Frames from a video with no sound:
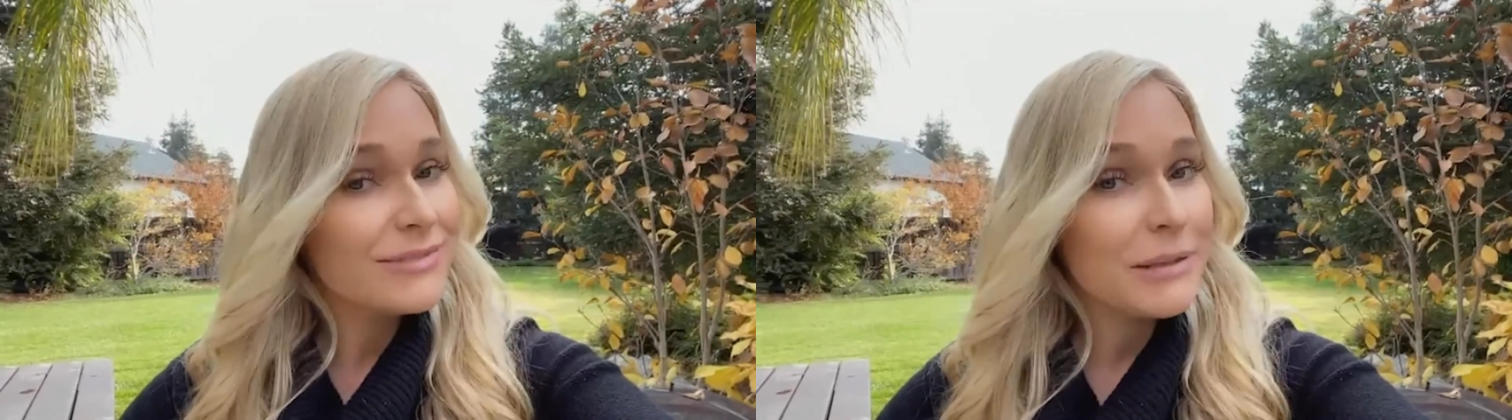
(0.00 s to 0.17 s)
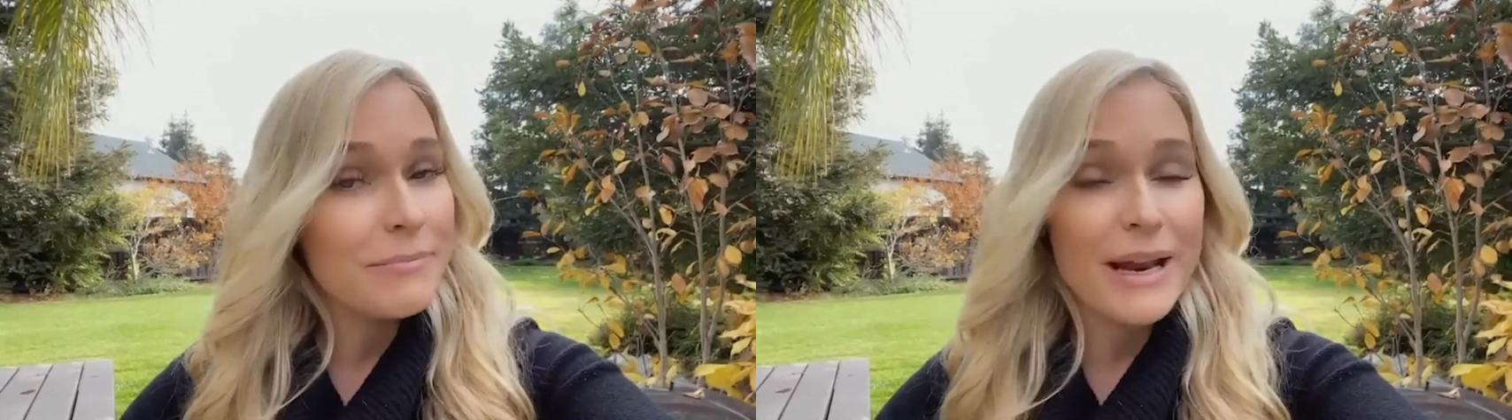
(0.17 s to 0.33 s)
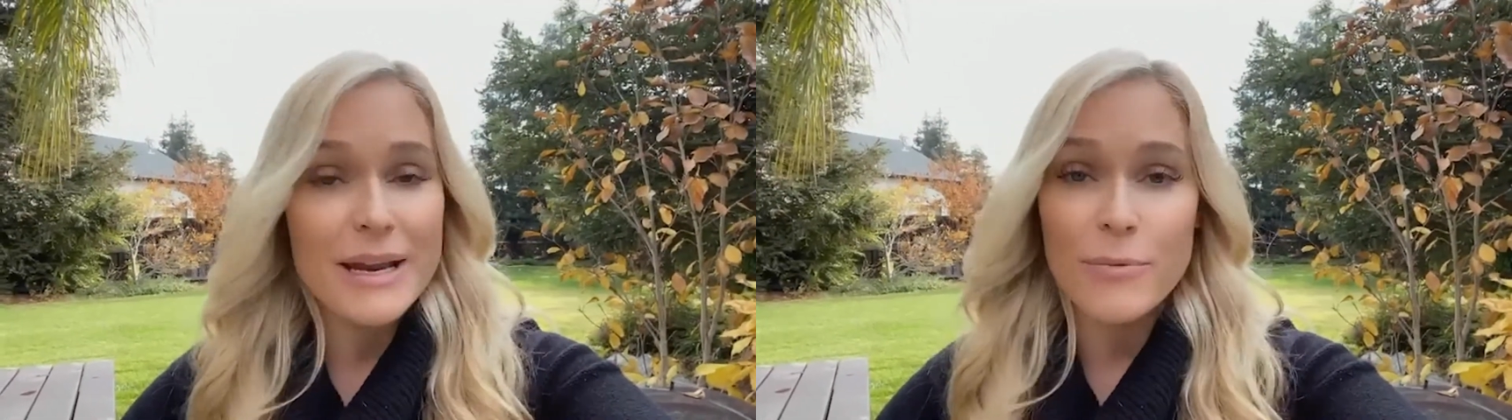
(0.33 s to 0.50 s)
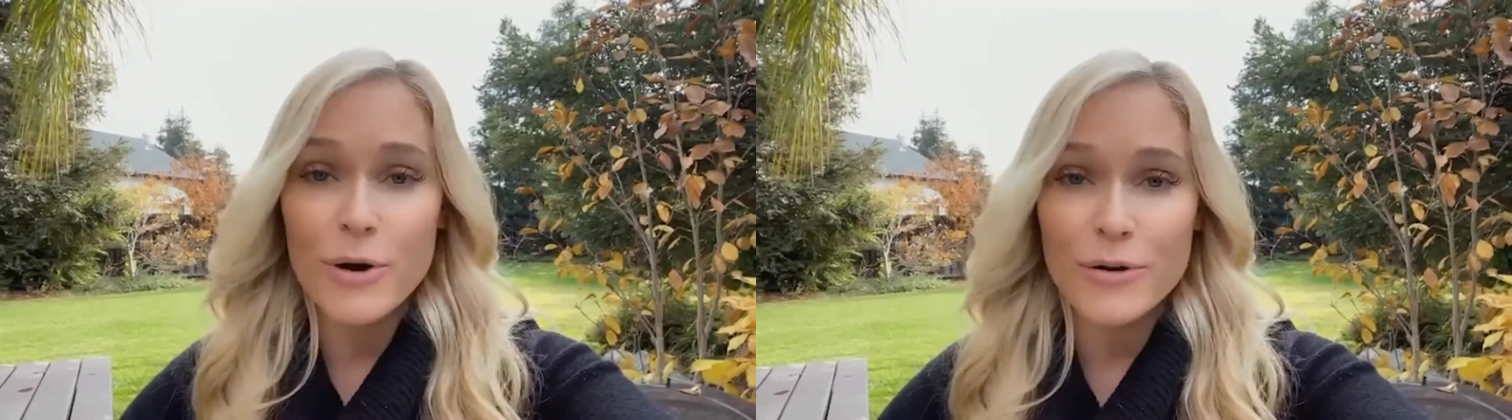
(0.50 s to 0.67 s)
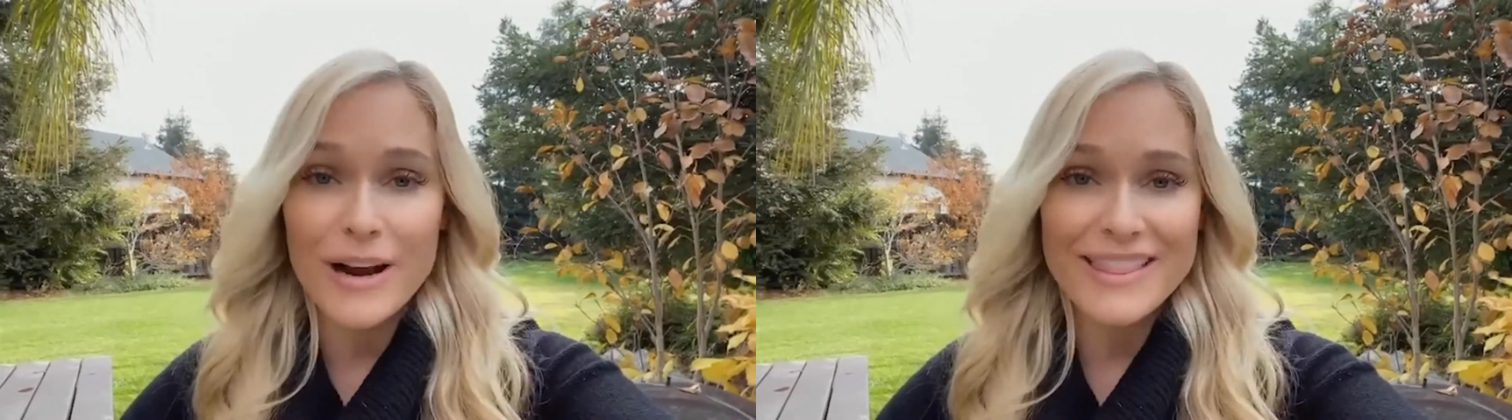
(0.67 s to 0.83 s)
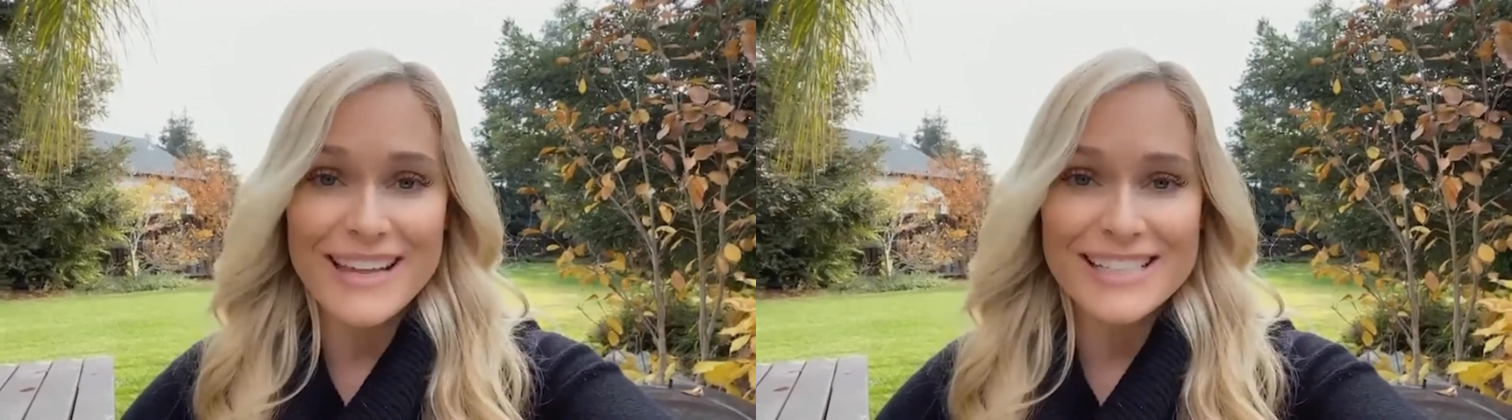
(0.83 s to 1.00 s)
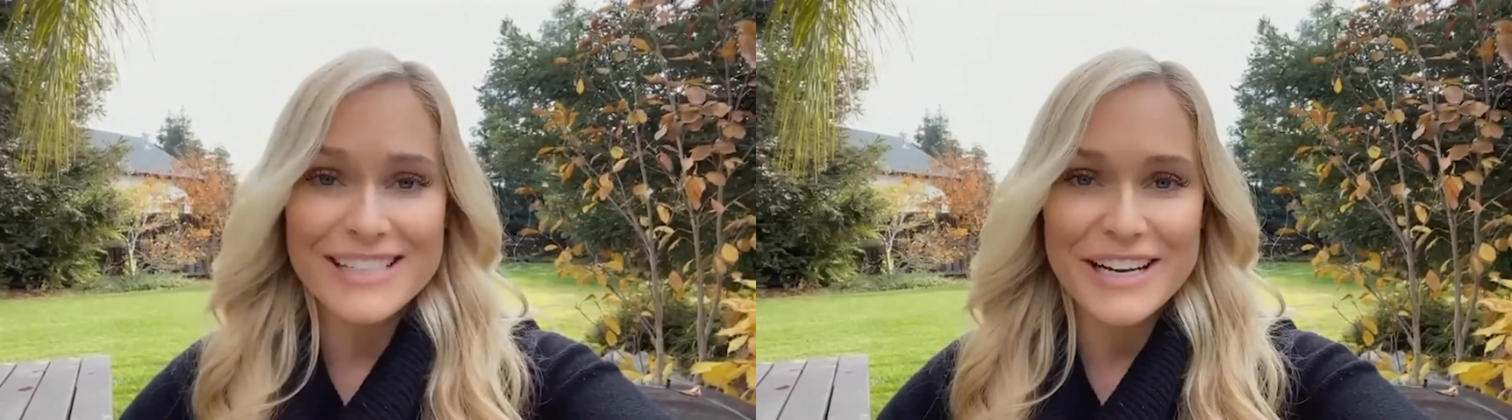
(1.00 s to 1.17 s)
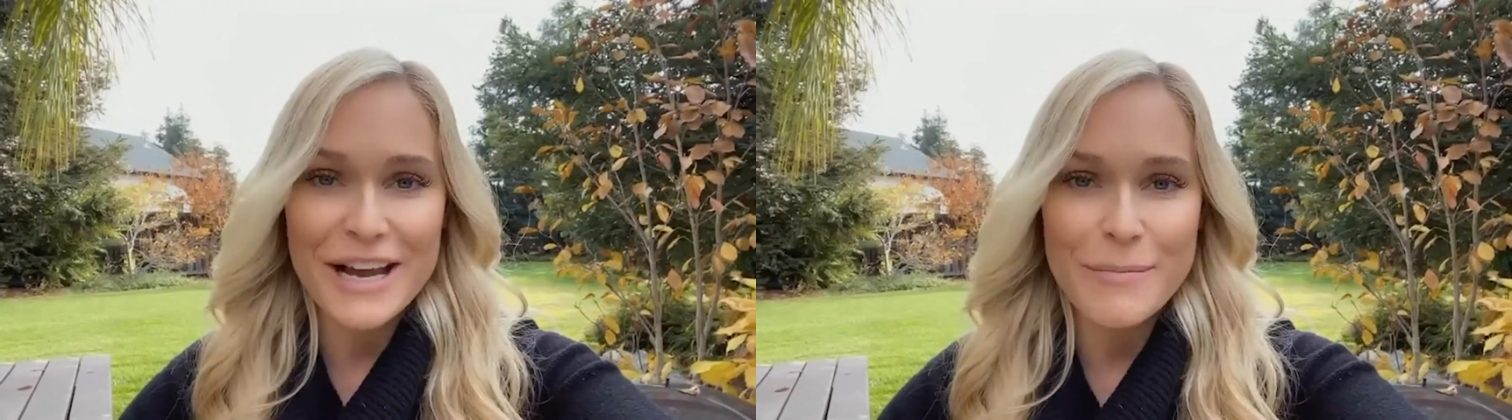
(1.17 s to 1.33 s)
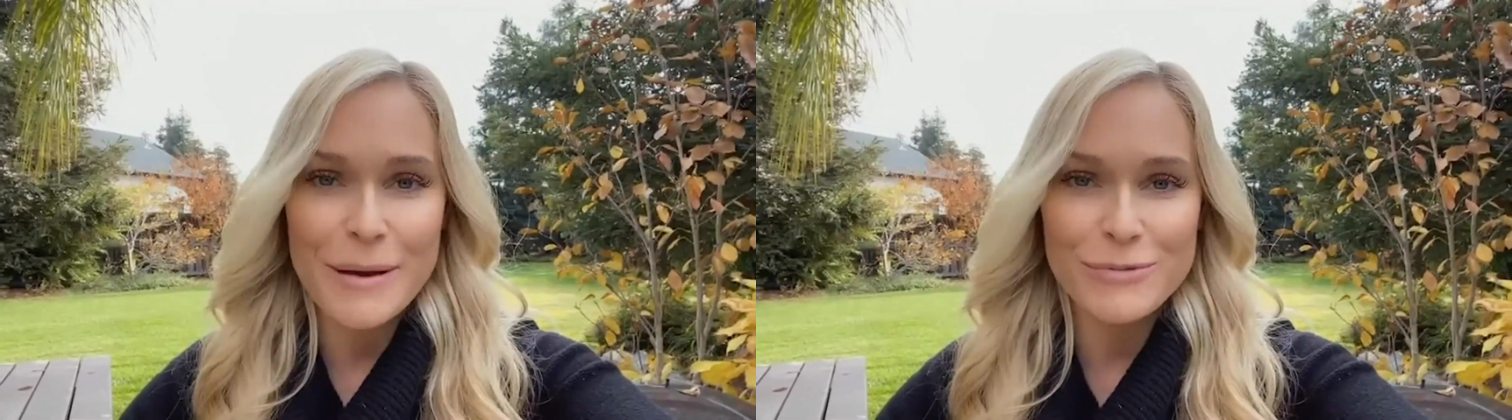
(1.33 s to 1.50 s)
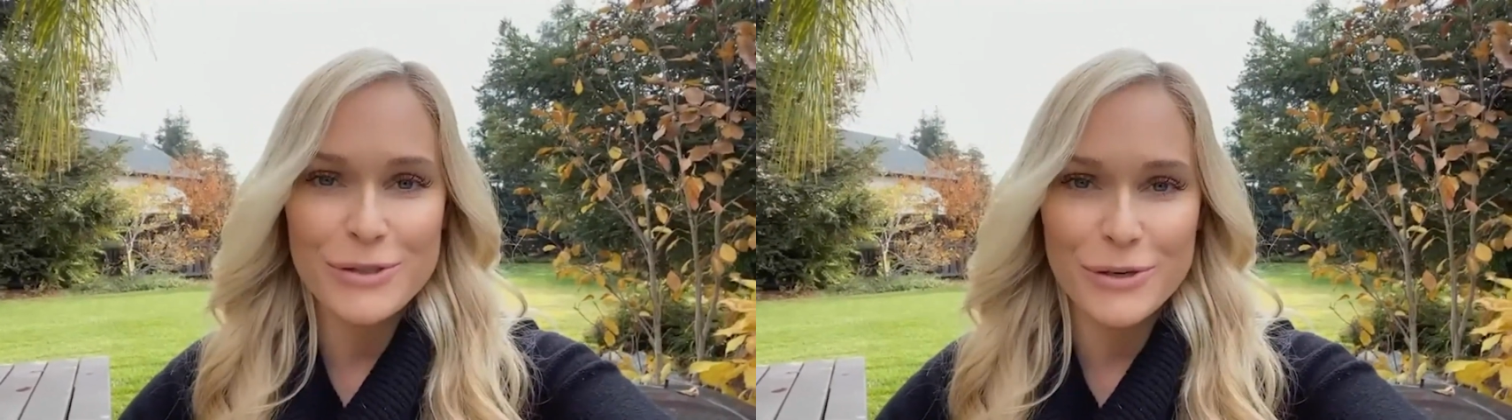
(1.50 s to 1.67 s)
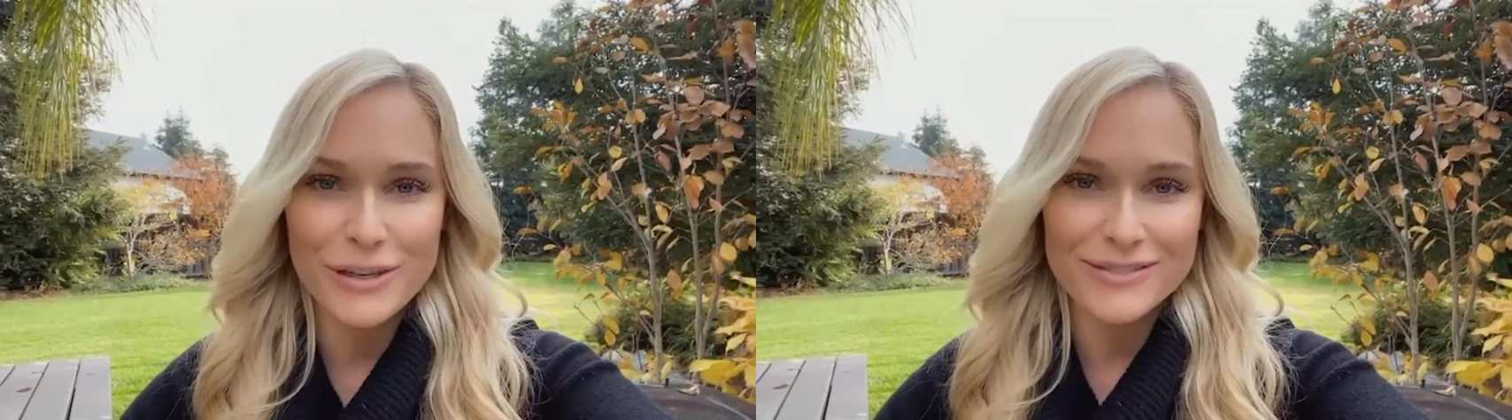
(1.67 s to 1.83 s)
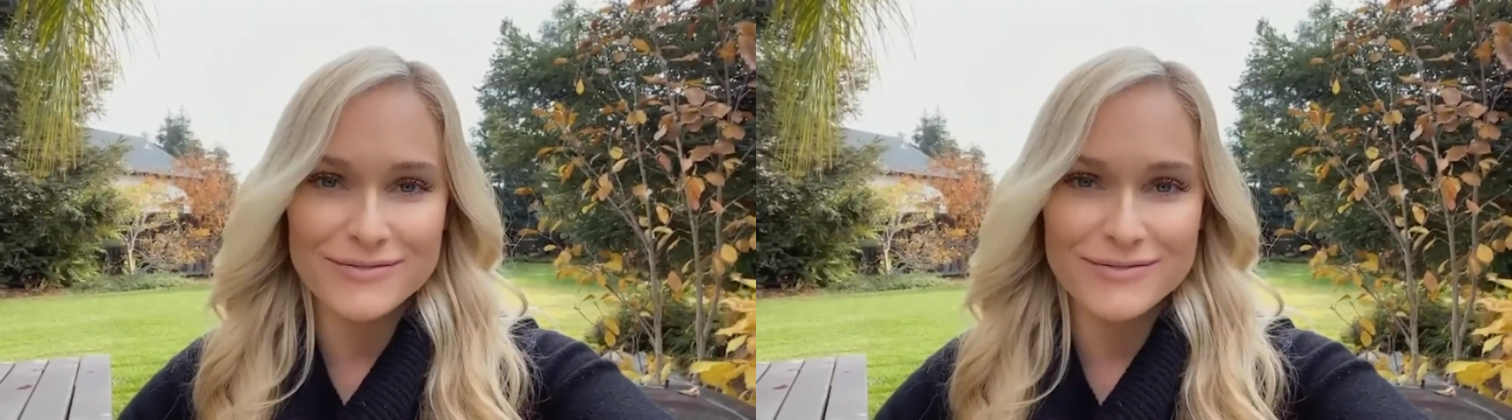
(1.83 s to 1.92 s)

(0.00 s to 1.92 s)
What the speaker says: Many more great things to come, I'm sure.